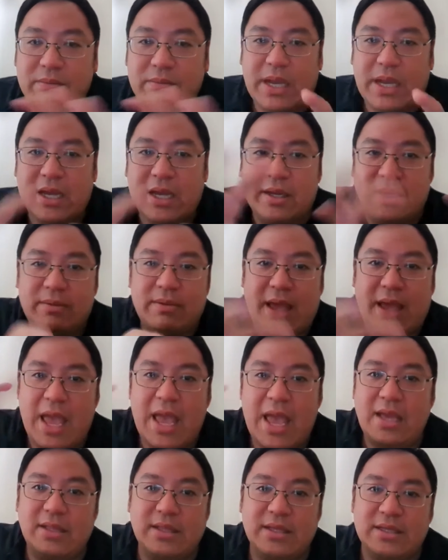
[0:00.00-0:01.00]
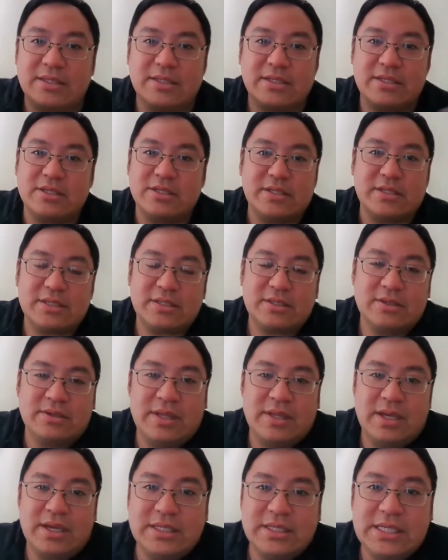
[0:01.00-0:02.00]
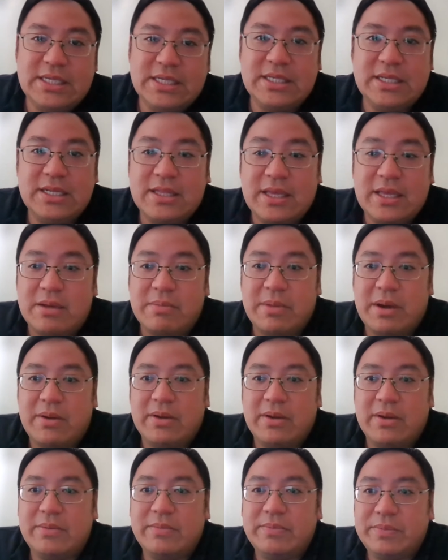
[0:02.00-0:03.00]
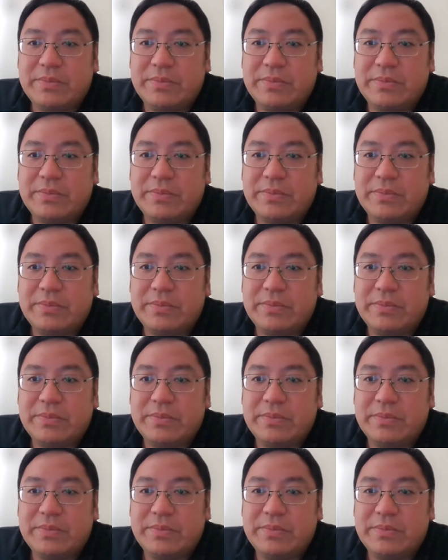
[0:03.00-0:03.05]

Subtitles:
kind of hang this is just so that it's easy to think about it.